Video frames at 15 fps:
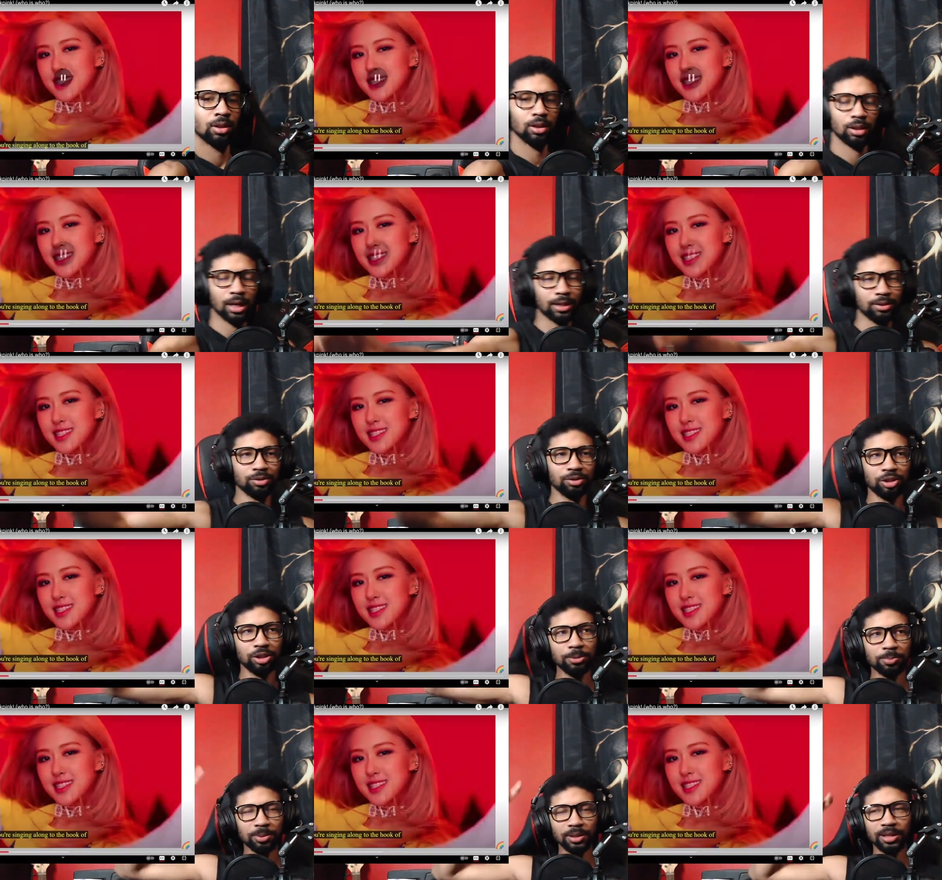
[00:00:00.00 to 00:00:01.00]
Speaker 1: Okay, so she
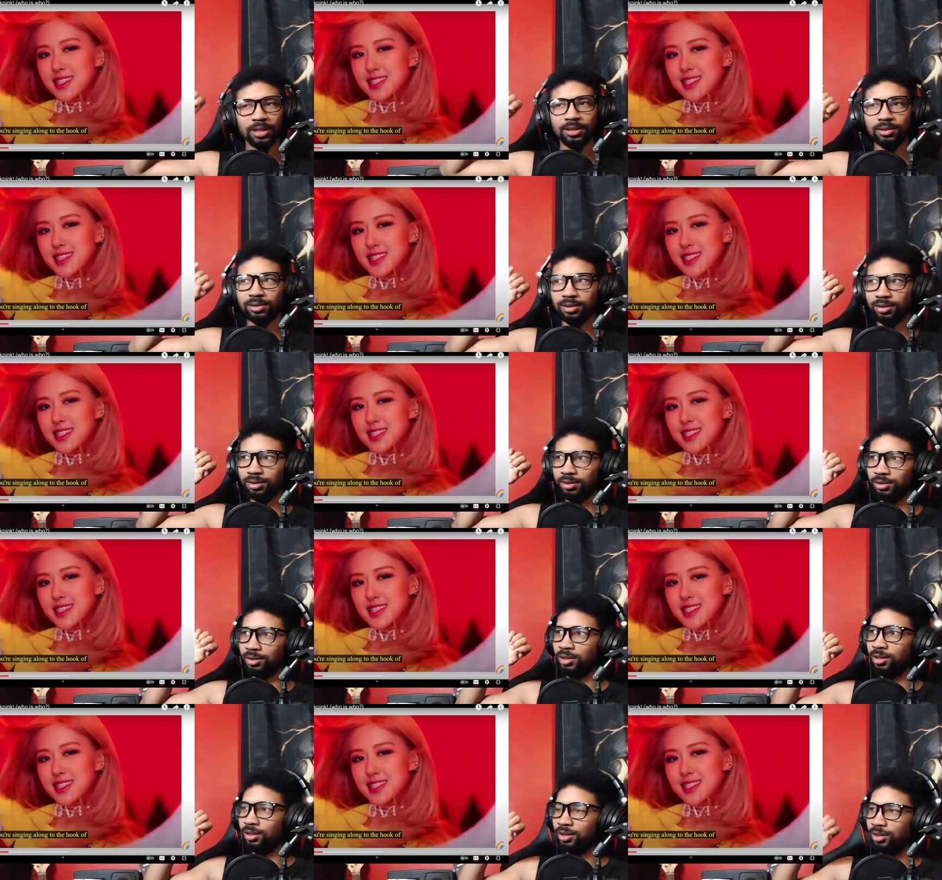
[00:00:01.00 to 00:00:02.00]
plays
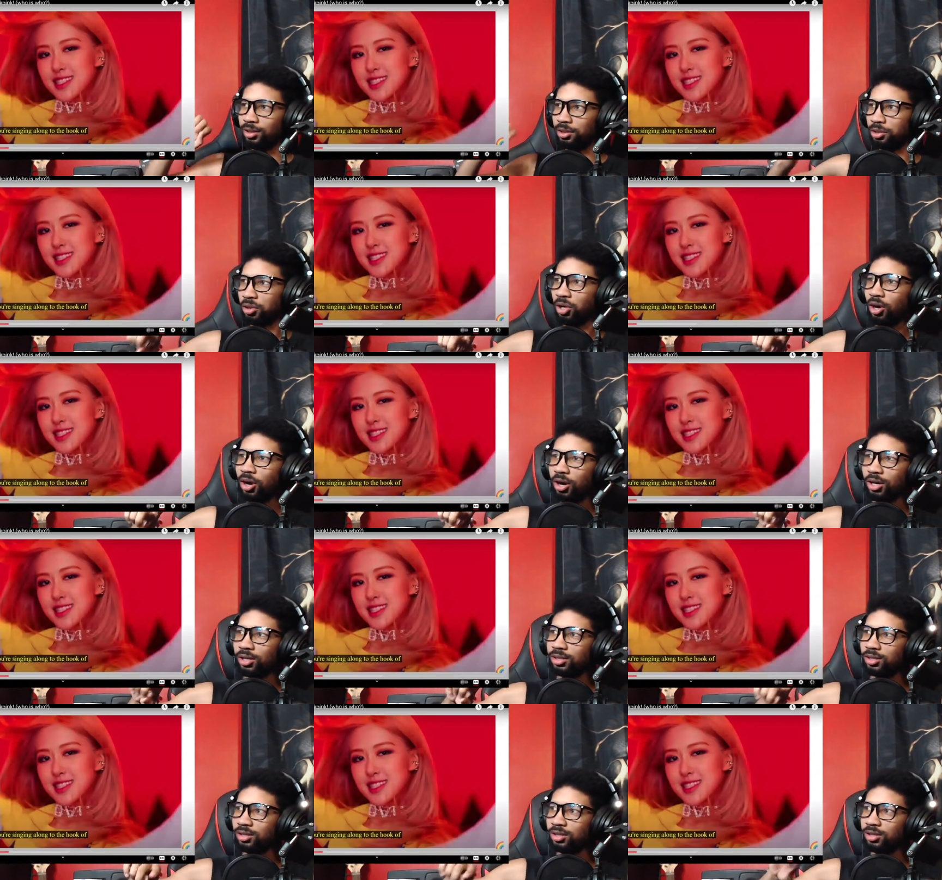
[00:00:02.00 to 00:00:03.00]
guitar
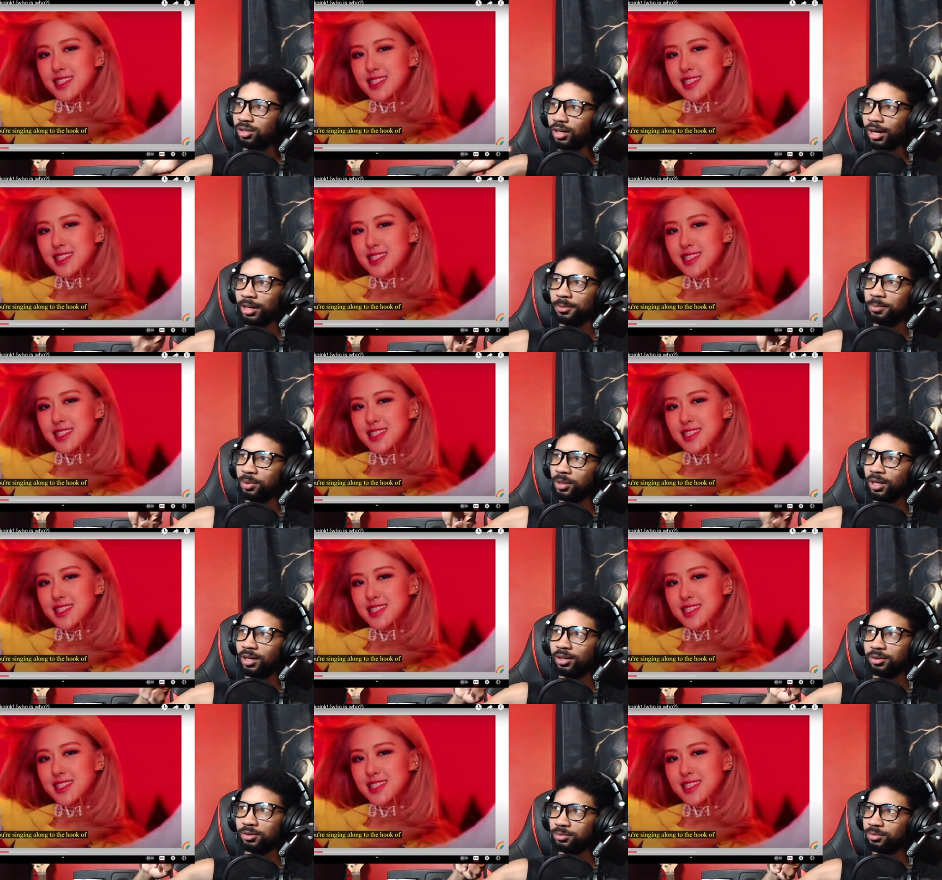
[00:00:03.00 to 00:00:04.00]
and
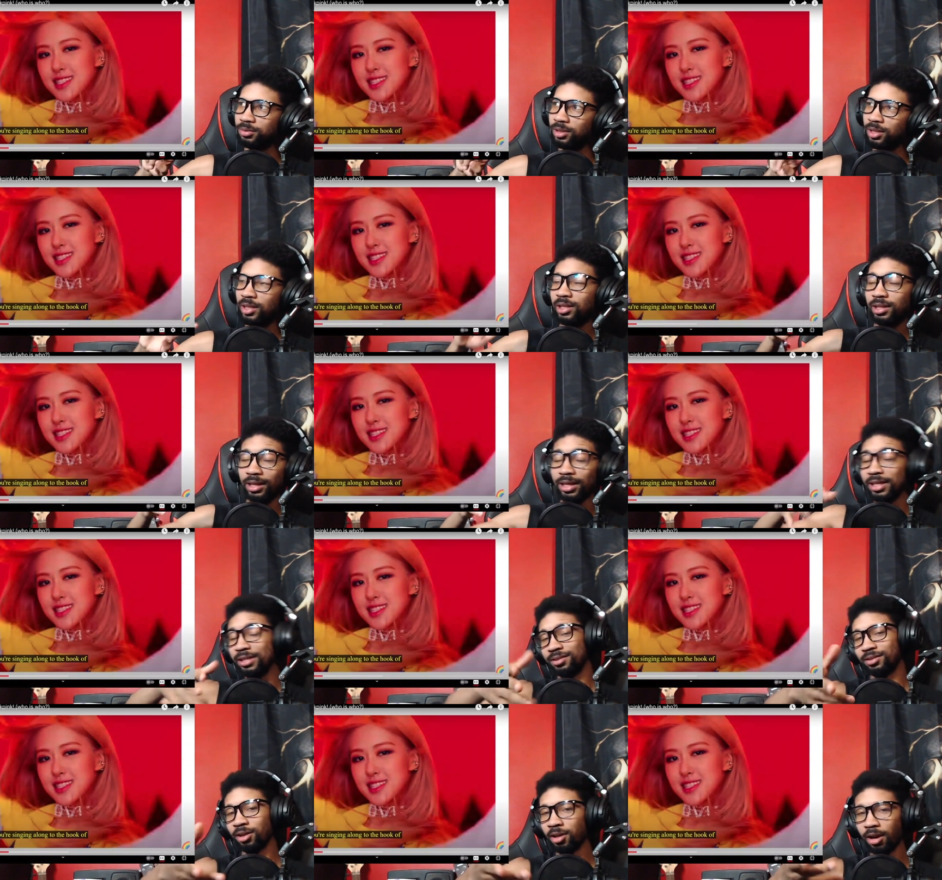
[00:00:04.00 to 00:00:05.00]
piano, at
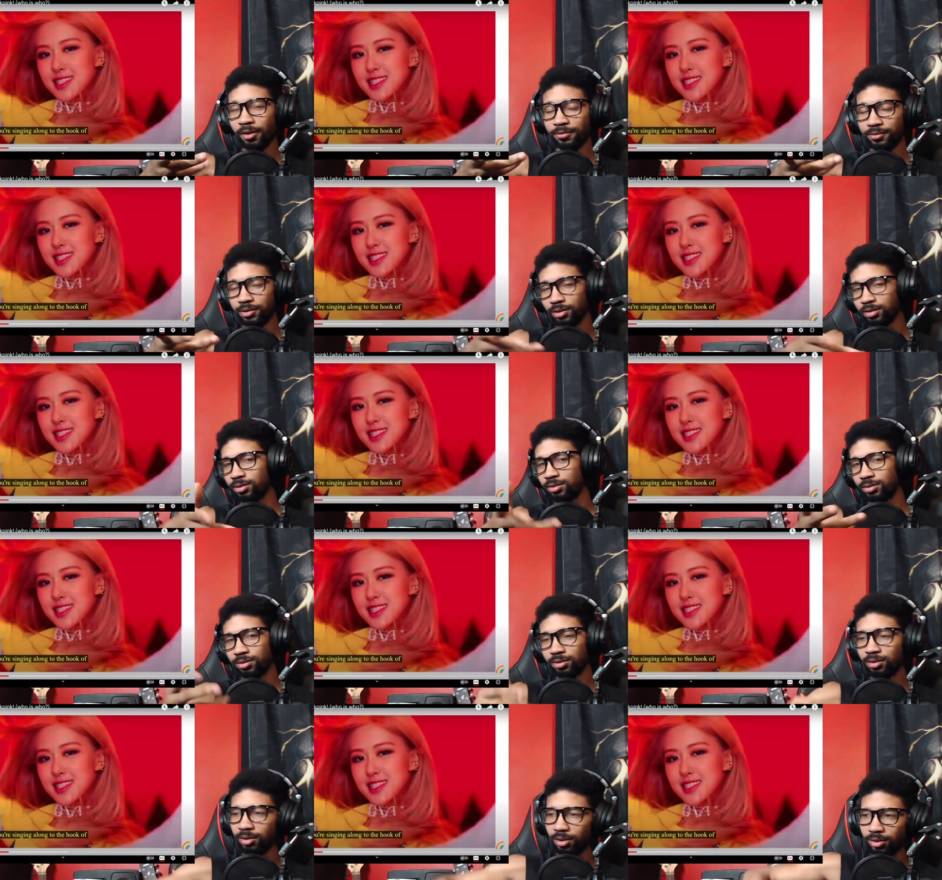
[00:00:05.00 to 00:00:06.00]
least enough to
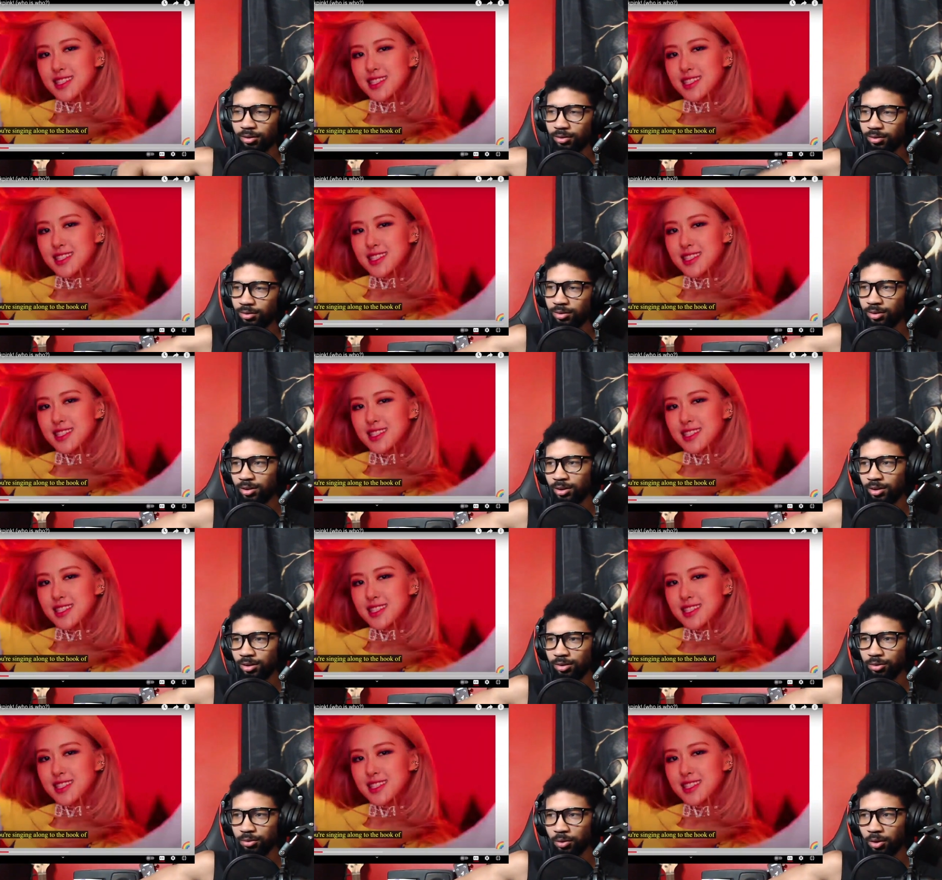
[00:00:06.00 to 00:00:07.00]
you know,
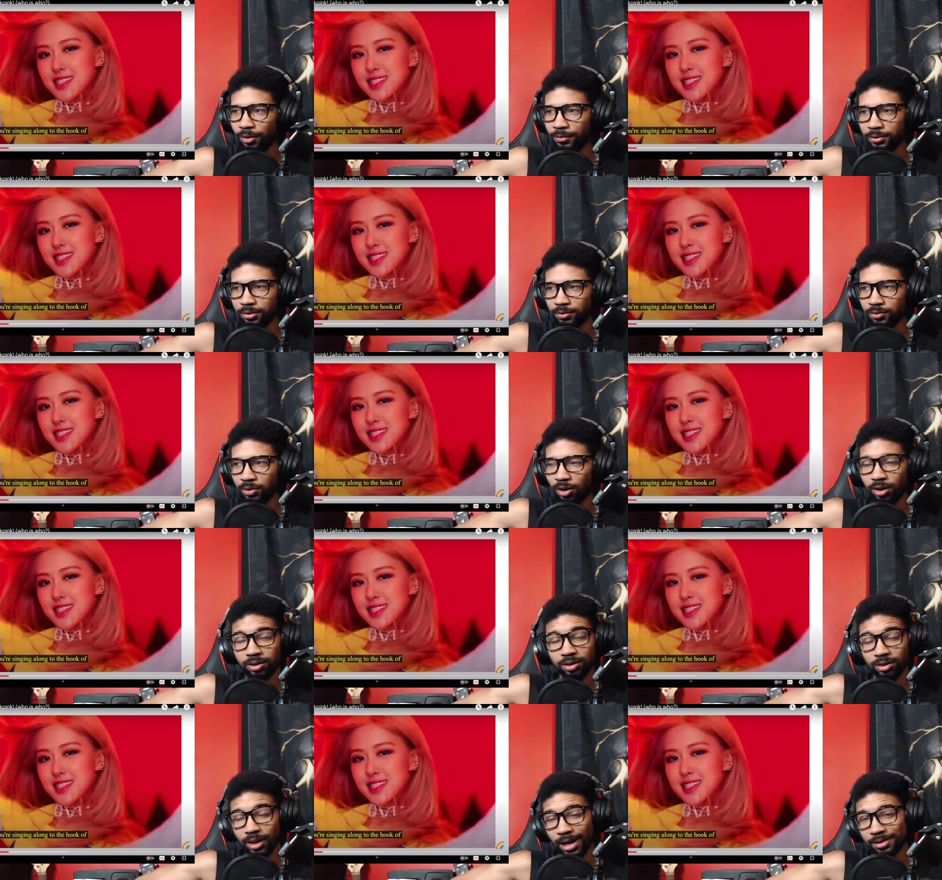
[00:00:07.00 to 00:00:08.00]
do covers of songs.
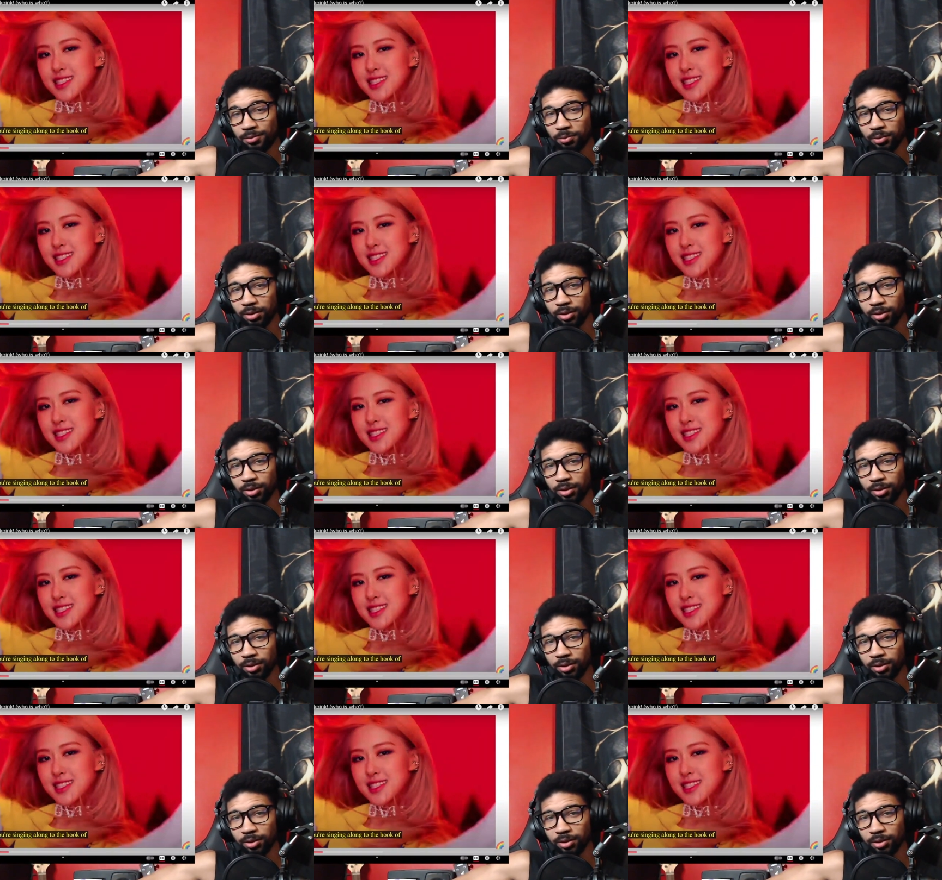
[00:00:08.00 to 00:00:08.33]
That's really